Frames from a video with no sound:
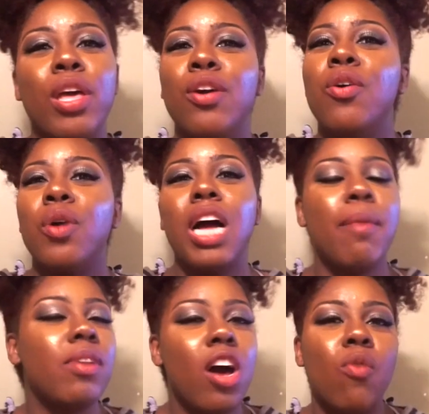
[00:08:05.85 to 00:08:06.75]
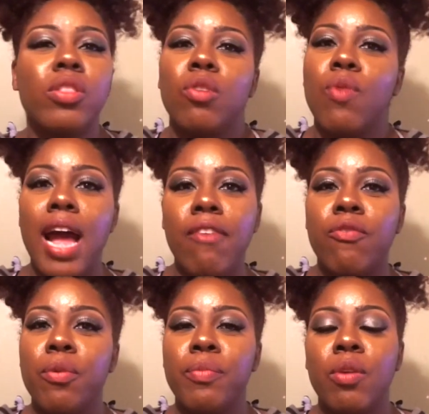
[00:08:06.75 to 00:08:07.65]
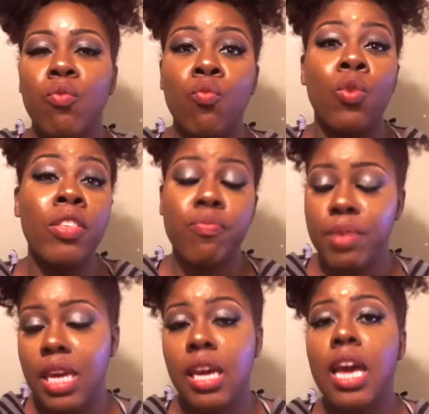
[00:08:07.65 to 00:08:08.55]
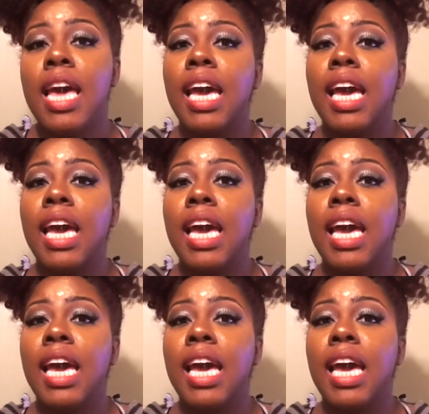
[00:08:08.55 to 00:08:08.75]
will come along with the ride with me